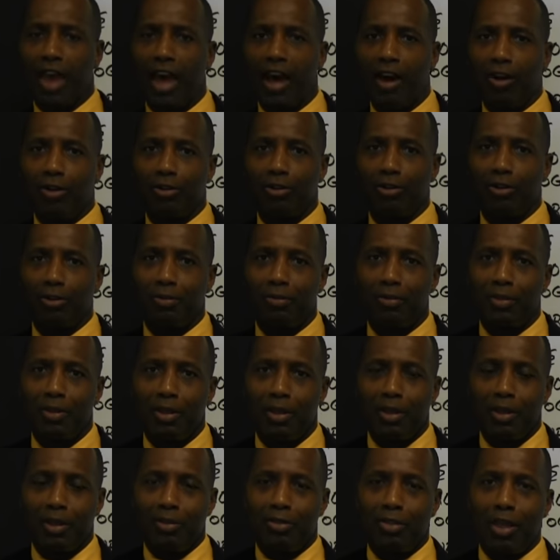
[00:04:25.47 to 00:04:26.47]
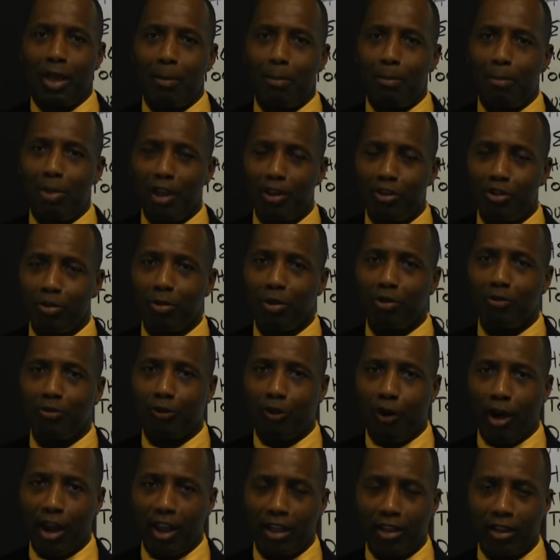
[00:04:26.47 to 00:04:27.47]
doubt that Benjamin
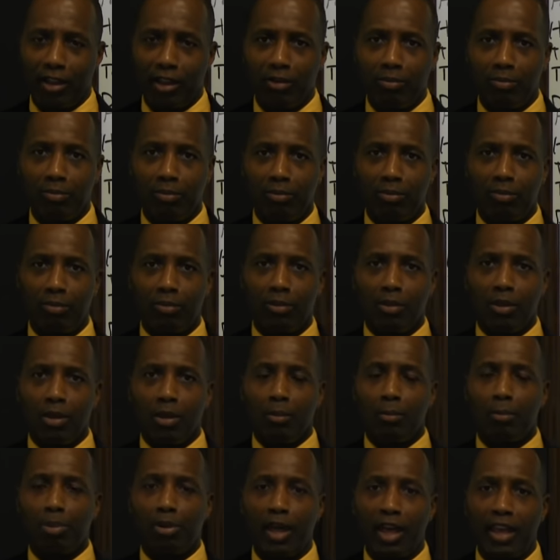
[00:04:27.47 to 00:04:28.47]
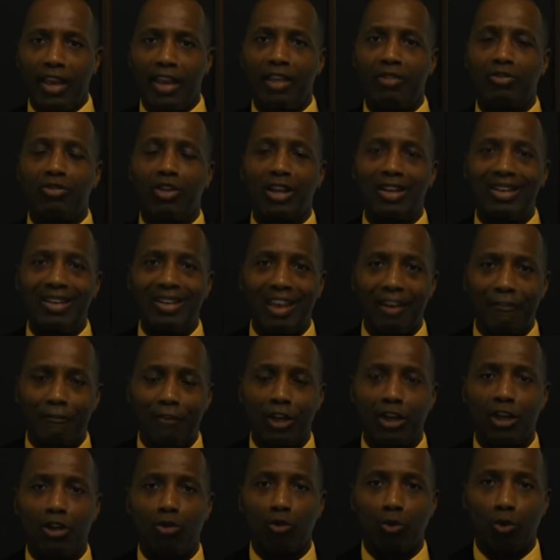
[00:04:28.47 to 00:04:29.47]
Franklin played a
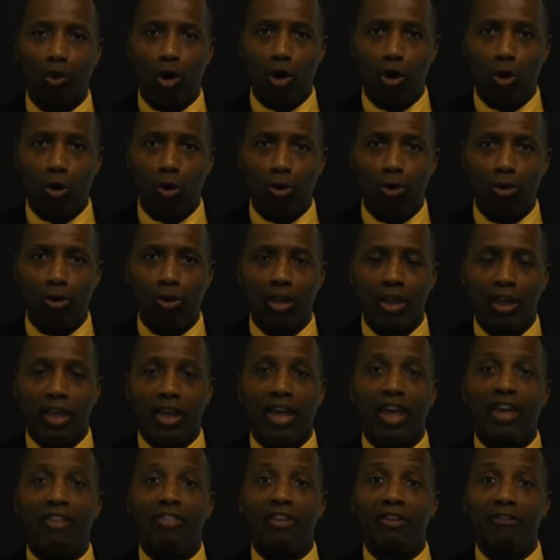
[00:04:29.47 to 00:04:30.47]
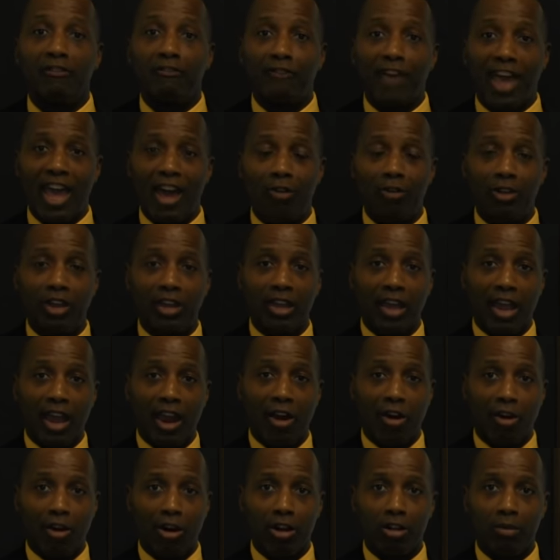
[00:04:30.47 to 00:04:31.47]
significant role in the founding
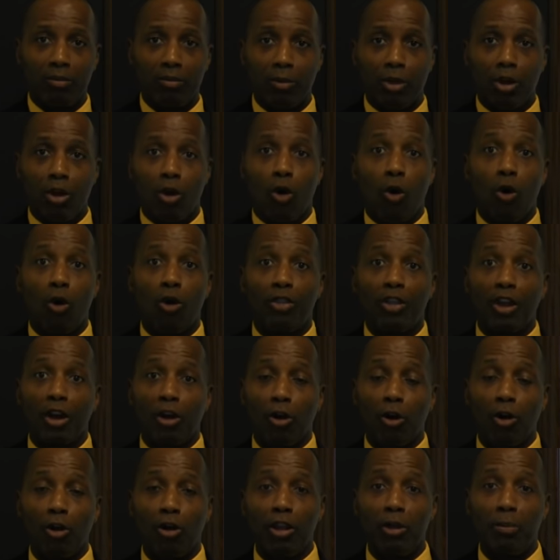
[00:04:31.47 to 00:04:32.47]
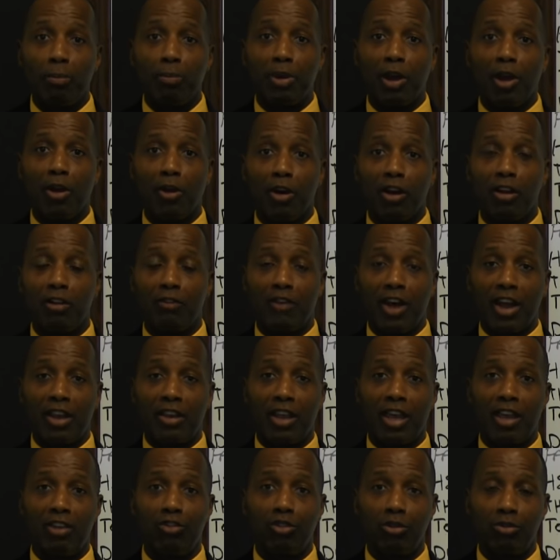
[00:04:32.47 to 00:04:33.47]
era or the early period of our
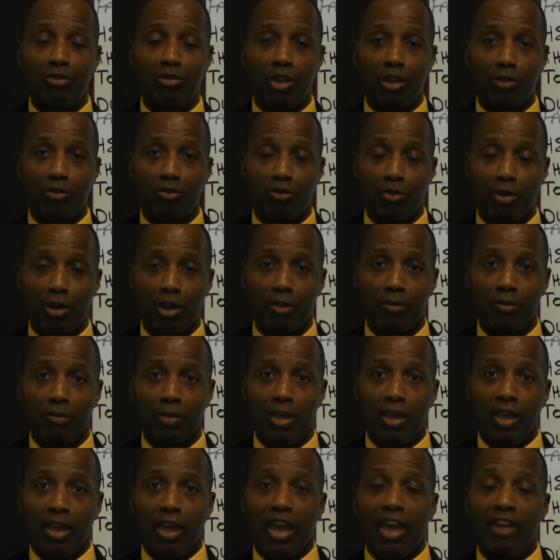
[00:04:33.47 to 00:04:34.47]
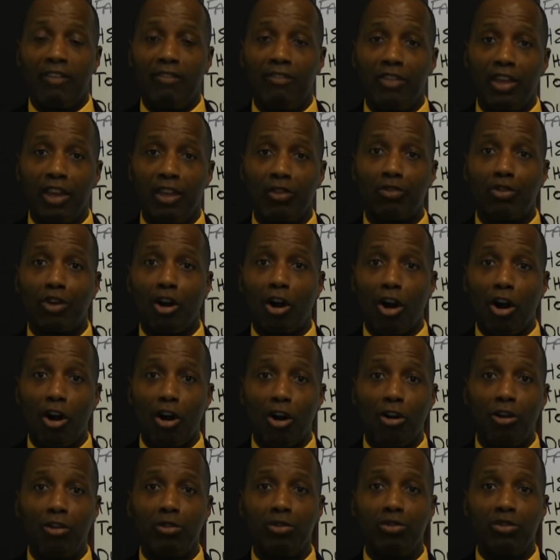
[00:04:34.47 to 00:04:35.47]
nation's history. And this
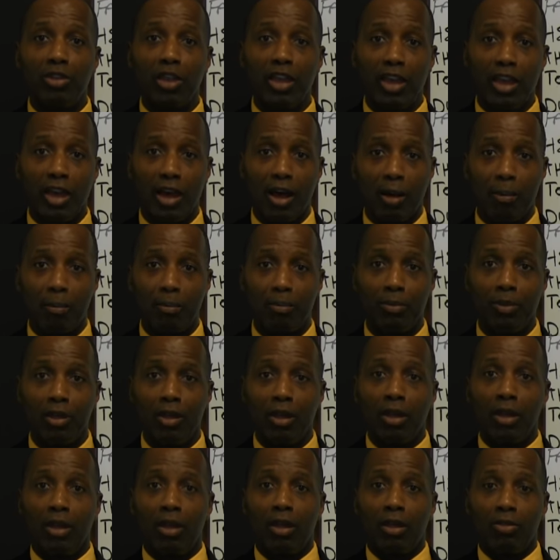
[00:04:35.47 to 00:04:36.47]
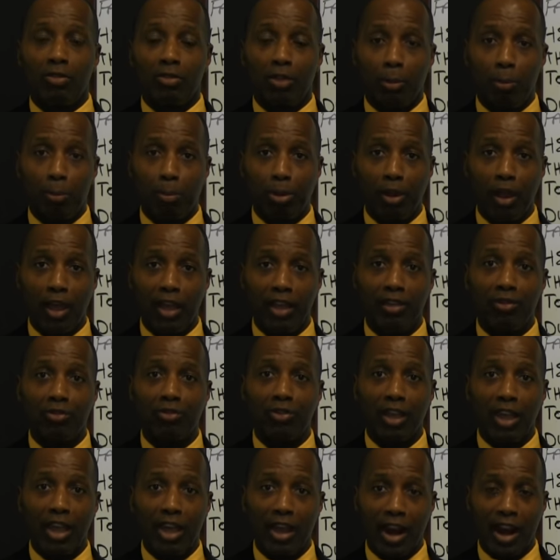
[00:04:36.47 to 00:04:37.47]
earns him the
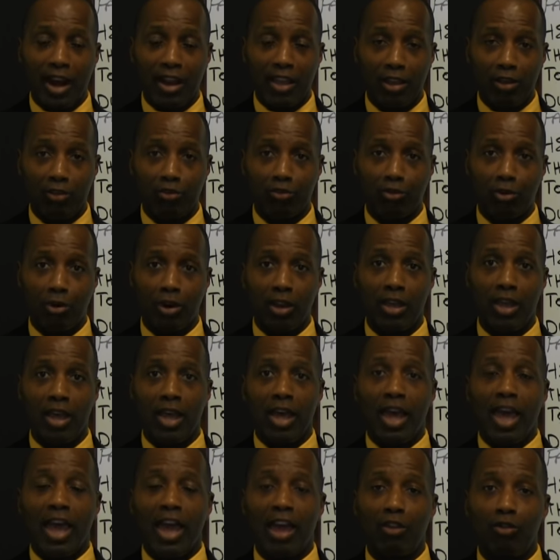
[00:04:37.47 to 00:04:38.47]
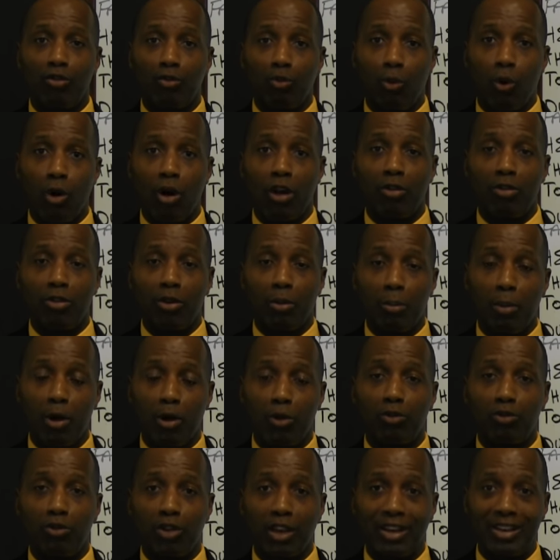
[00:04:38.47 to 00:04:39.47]
place in our history as one of the
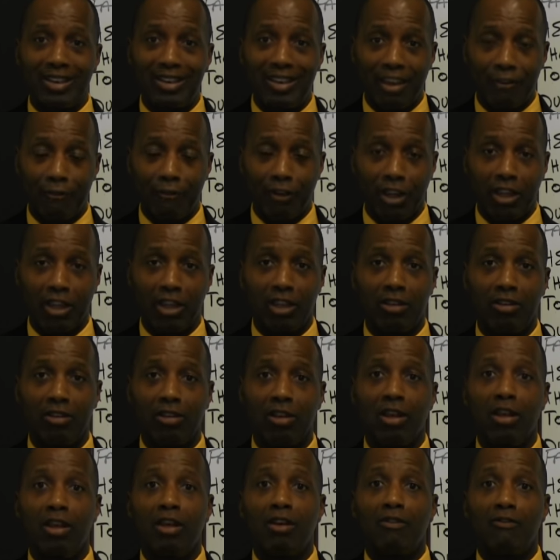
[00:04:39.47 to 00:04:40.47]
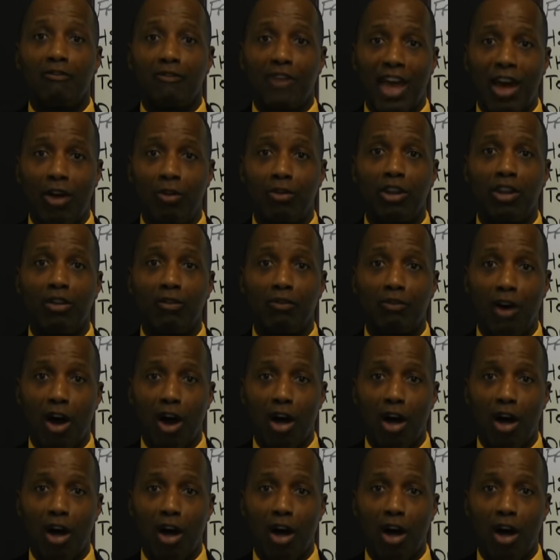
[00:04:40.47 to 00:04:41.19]
most significant founding